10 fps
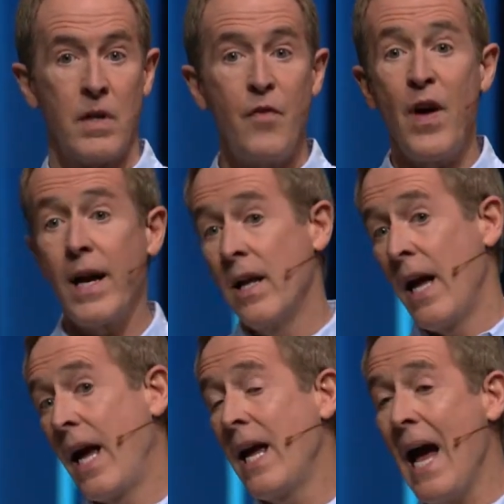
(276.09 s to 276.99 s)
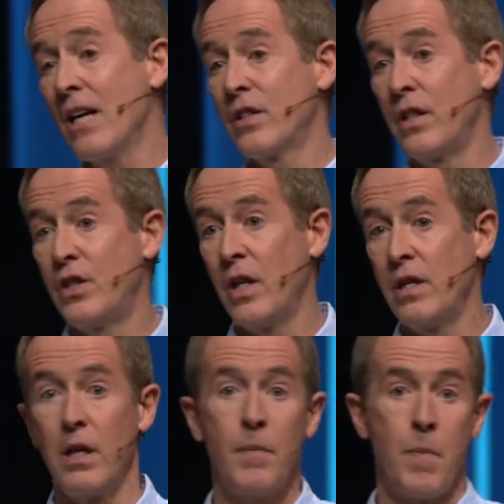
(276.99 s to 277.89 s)
In fact, he has an
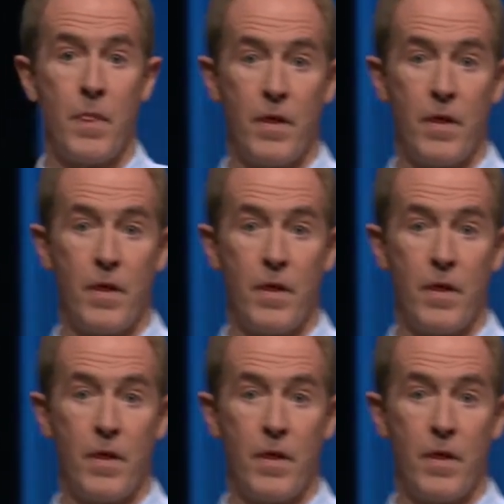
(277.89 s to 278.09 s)
agenda